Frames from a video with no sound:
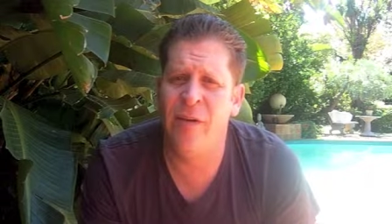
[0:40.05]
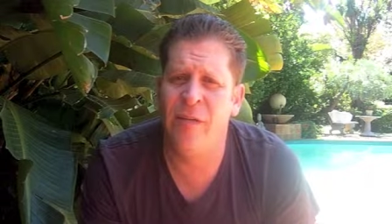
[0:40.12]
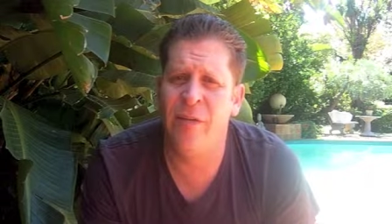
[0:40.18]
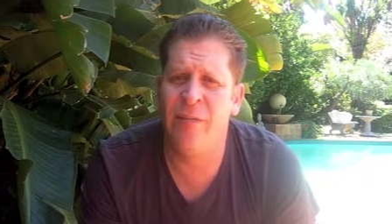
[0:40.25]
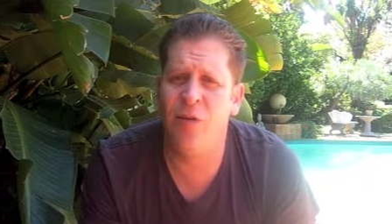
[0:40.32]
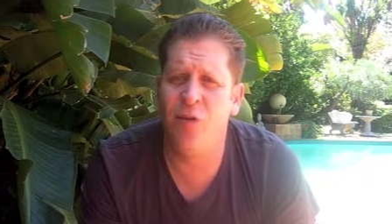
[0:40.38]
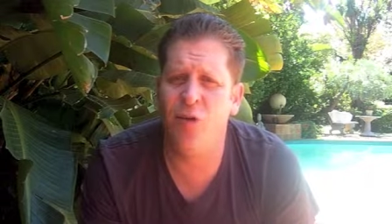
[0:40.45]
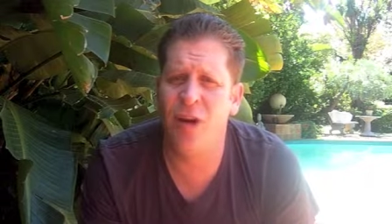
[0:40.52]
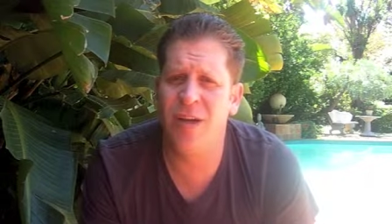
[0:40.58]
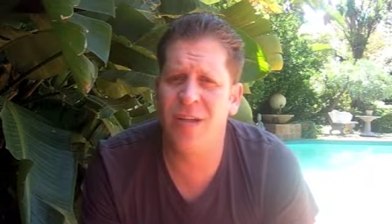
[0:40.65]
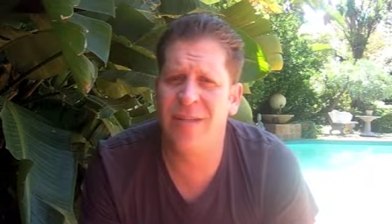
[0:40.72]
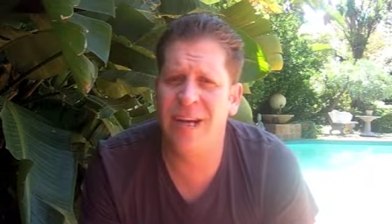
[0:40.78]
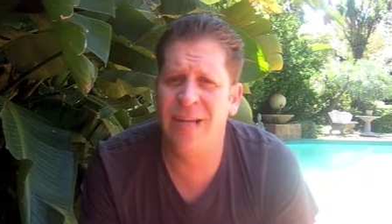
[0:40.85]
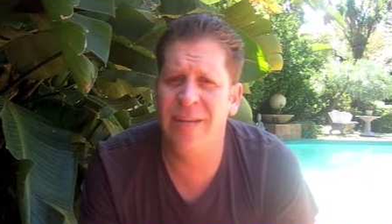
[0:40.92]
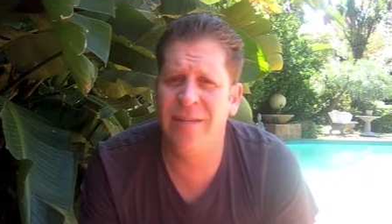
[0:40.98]
For
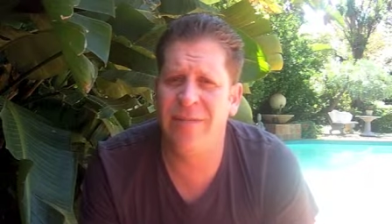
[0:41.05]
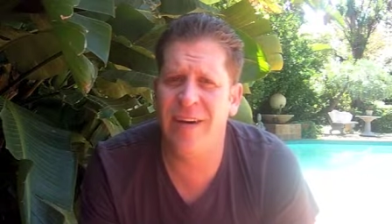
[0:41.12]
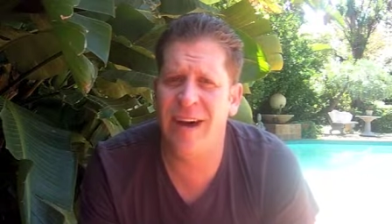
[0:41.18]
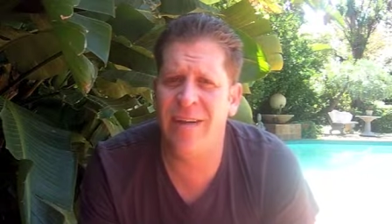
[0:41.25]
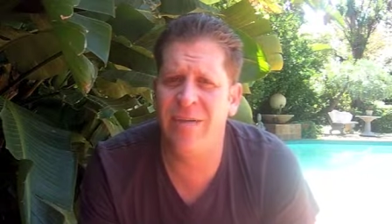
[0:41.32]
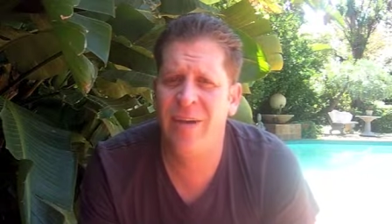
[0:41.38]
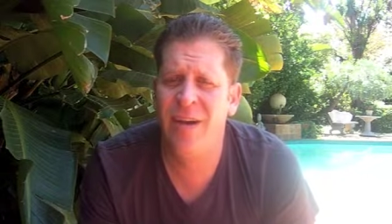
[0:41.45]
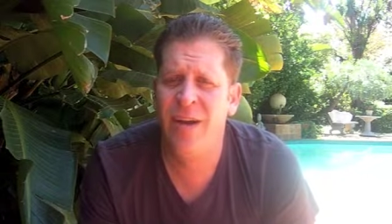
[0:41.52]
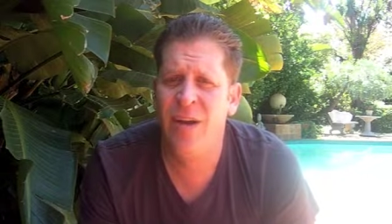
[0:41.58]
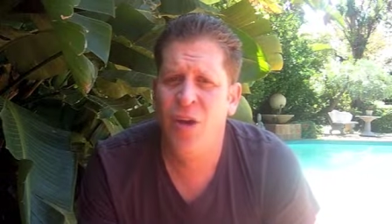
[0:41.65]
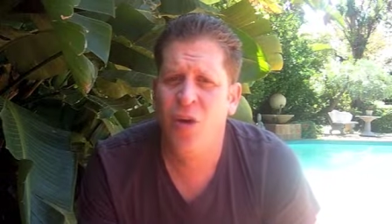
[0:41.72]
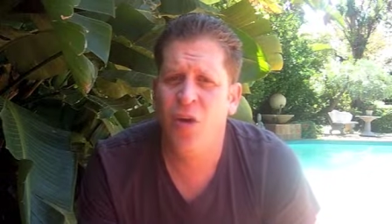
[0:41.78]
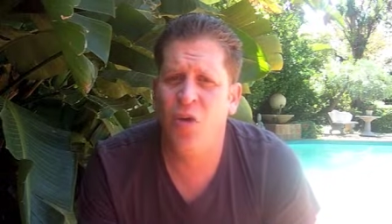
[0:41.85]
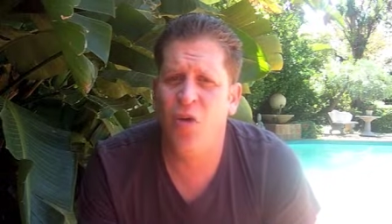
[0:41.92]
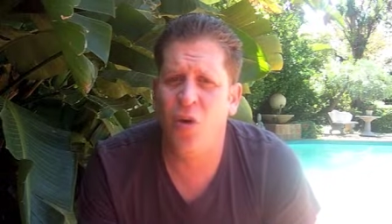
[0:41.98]
$4.95,
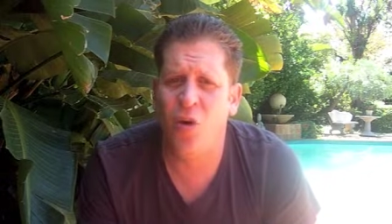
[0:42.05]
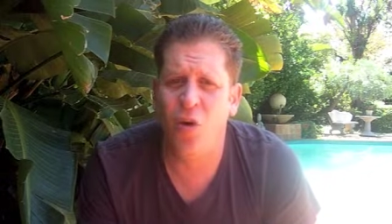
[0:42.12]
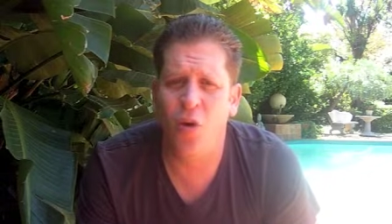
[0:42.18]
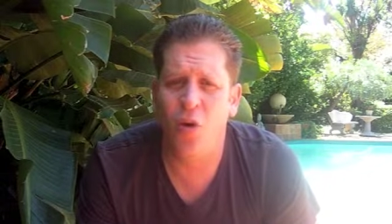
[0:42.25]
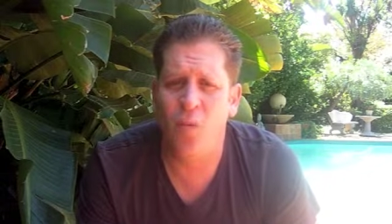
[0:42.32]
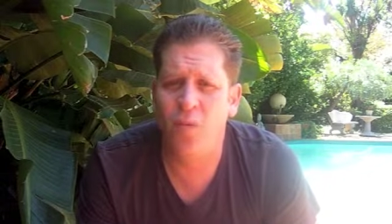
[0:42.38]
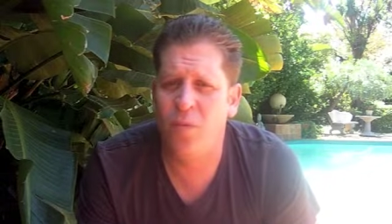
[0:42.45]
your